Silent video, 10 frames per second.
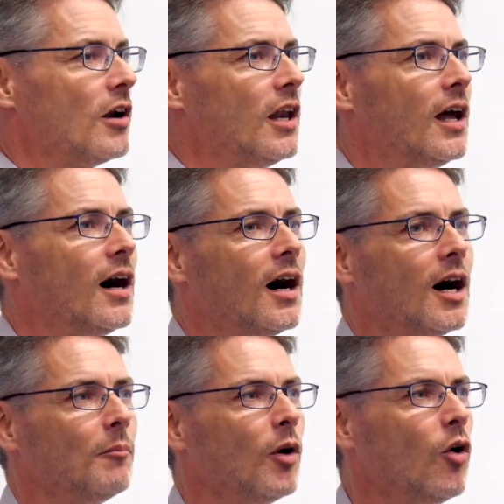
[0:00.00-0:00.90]

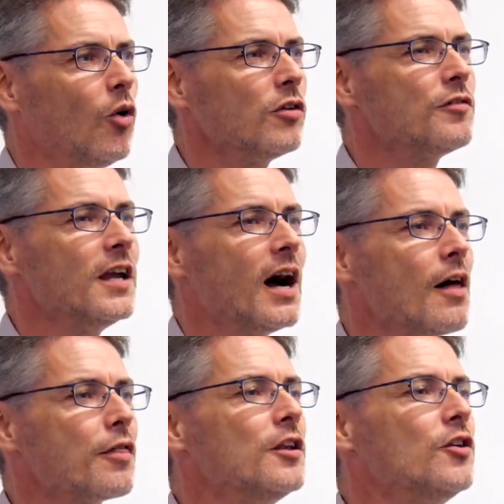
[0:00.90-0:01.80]
alarm, all of the
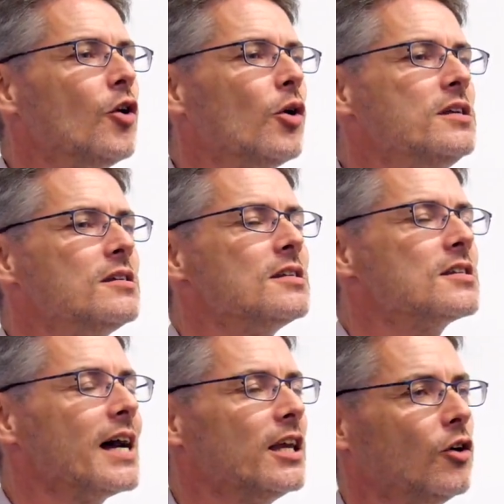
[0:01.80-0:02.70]
other
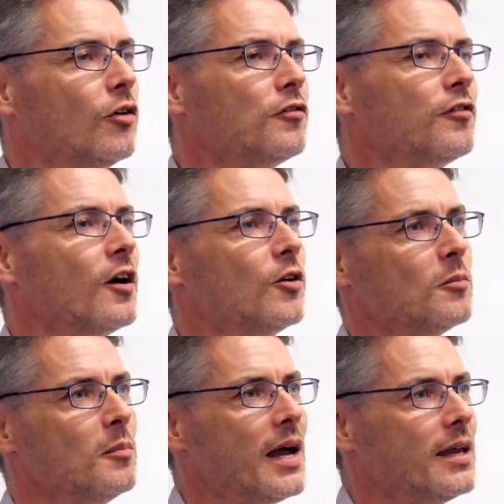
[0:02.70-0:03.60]
noises that your
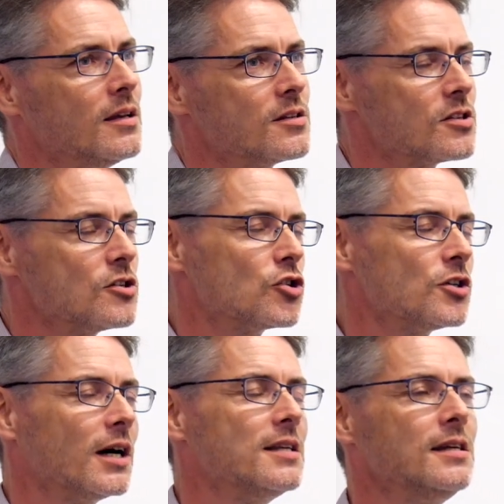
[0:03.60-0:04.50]
phone makes
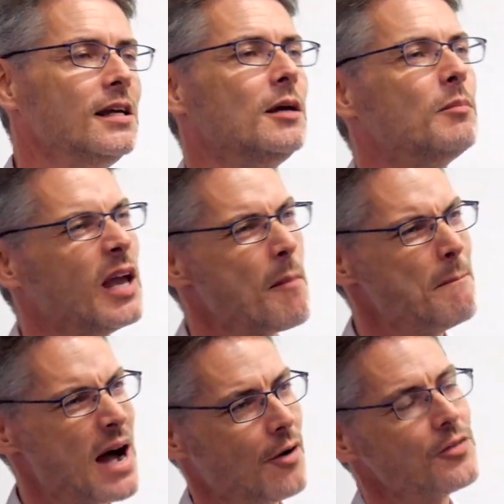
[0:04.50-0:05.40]
should ideally be
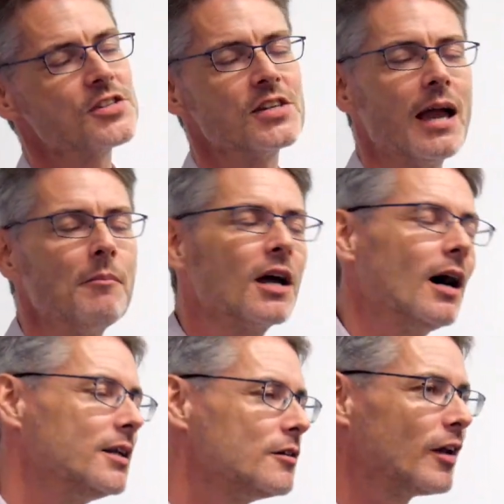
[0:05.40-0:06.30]
about the same
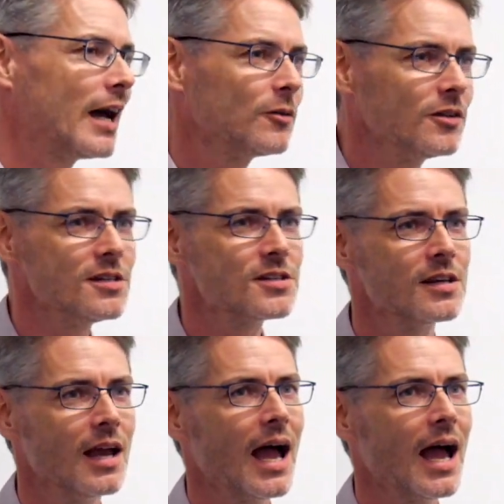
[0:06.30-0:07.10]
kind of loudness